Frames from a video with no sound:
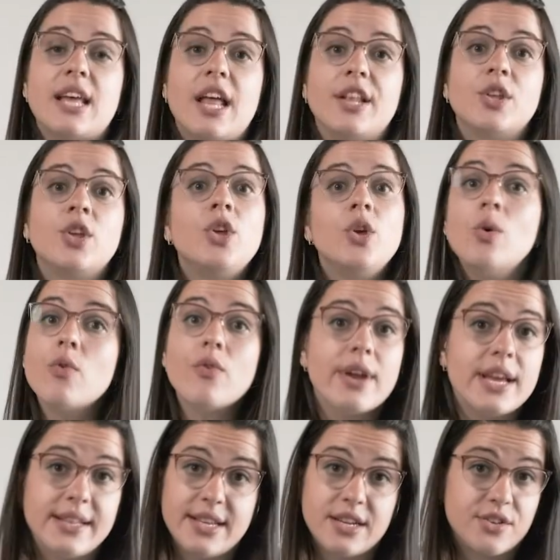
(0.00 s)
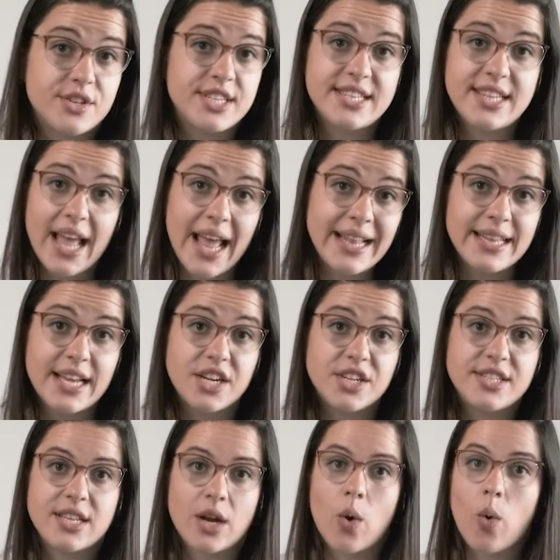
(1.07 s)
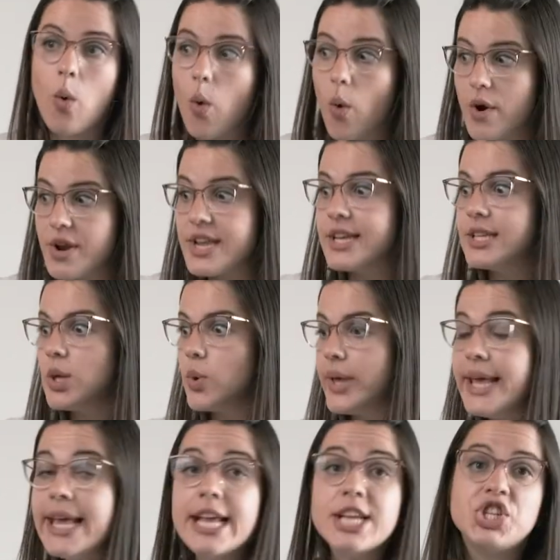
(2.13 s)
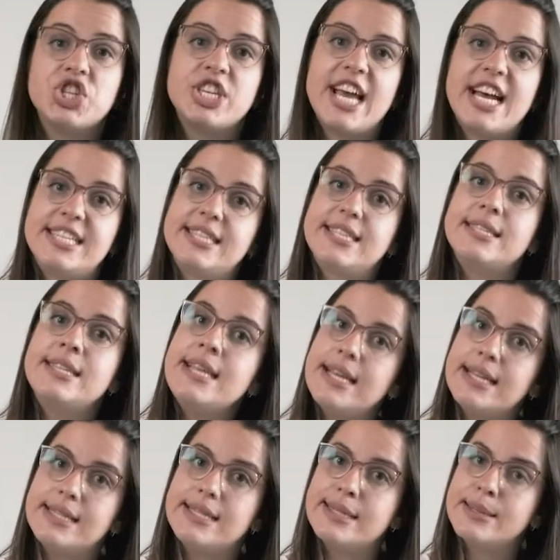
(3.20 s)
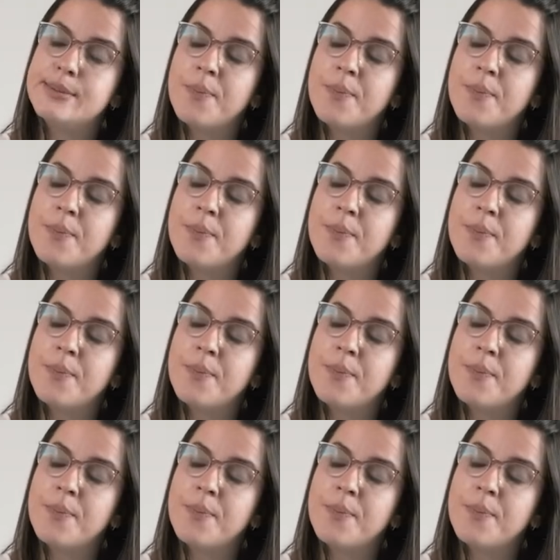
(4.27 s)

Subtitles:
and curate their standards according to each guest's needs.